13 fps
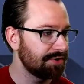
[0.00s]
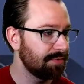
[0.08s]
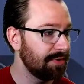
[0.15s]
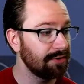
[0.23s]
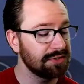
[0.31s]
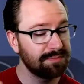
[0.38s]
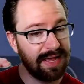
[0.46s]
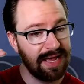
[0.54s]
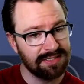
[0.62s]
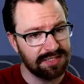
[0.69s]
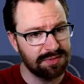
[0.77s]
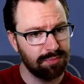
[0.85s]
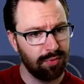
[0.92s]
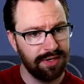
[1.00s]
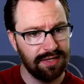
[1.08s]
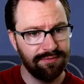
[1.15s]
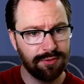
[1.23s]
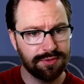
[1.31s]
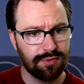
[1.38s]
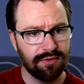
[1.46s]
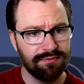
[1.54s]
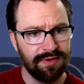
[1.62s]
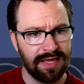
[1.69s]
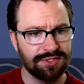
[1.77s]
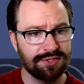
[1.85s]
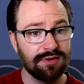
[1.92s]
When it goes past this point, even though it's going
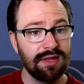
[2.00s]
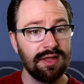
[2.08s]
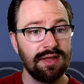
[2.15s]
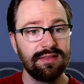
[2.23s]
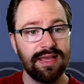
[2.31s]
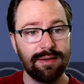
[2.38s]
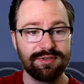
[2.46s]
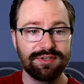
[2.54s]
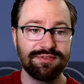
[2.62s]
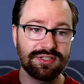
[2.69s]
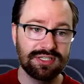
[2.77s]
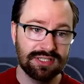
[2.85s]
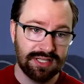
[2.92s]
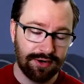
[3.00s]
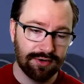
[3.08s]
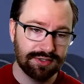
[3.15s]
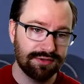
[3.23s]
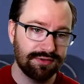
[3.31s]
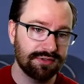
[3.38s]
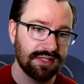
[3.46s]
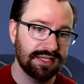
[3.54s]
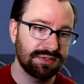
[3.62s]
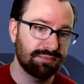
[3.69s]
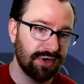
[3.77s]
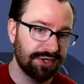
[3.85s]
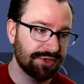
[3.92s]
faster, the atmosphere is thinner, so there's less
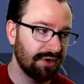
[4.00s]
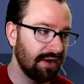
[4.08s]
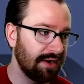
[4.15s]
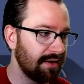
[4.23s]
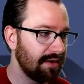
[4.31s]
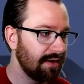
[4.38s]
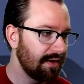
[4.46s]
pressure on it.